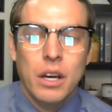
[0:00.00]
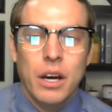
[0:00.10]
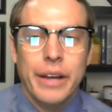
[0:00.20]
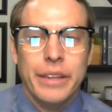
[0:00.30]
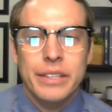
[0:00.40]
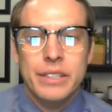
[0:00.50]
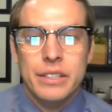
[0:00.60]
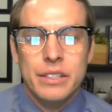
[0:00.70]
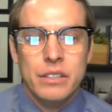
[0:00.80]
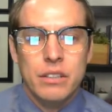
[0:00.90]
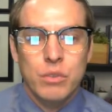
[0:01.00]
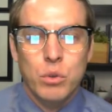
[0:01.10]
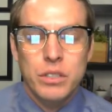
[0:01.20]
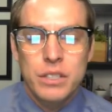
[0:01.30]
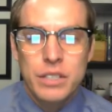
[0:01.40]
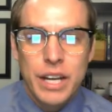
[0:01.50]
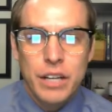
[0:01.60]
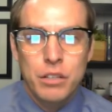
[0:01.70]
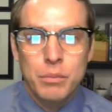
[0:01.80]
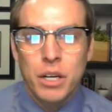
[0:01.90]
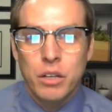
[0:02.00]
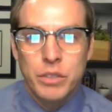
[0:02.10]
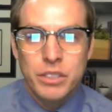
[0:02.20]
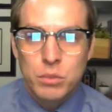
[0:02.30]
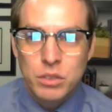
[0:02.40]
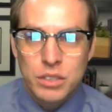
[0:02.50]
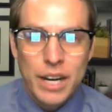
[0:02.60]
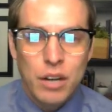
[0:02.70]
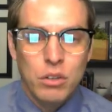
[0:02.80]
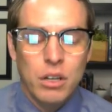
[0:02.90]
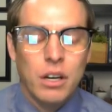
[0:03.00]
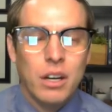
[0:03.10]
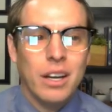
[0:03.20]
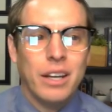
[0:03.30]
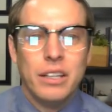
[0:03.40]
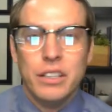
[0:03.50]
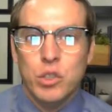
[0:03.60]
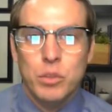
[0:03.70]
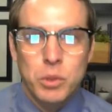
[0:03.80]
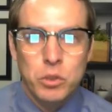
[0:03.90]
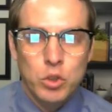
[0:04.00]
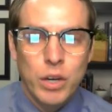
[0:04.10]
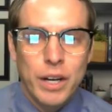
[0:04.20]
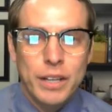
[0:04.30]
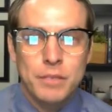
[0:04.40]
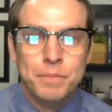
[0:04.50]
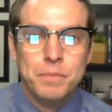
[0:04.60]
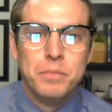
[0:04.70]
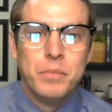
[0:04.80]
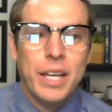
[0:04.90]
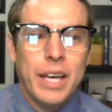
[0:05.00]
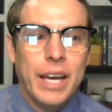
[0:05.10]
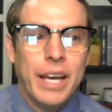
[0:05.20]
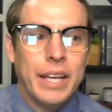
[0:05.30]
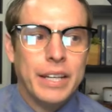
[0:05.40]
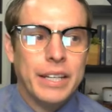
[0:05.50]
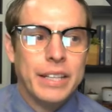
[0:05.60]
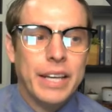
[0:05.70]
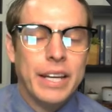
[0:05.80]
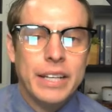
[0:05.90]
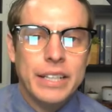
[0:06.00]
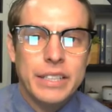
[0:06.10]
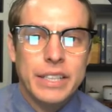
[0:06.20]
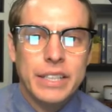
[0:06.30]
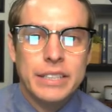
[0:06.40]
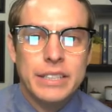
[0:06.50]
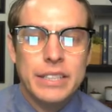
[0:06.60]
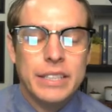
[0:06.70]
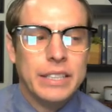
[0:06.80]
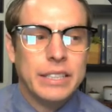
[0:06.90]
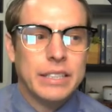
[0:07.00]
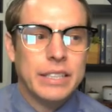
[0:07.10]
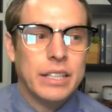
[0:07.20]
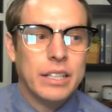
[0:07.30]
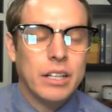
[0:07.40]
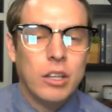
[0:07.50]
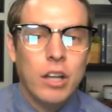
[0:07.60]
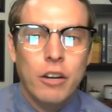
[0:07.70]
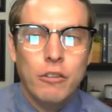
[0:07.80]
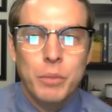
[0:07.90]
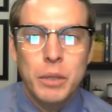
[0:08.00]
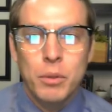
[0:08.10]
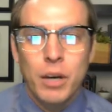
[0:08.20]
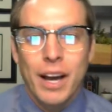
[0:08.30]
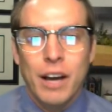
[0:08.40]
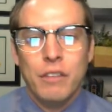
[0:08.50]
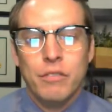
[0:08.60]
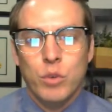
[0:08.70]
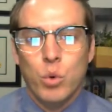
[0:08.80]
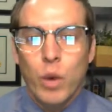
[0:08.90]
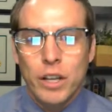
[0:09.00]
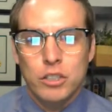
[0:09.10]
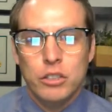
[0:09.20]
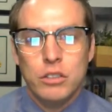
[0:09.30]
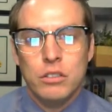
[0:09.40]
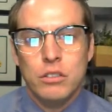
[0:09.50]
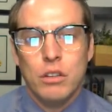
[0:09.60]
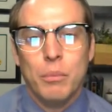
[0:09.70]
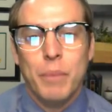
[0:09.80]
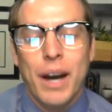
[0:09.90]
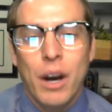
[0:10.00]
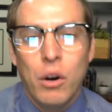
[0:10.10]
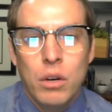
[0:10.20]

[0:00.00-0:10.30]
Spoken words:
This is, of course, the standard beyond a reasonable doubt at any criminal trial. And getting into this is a lot of people have questions about,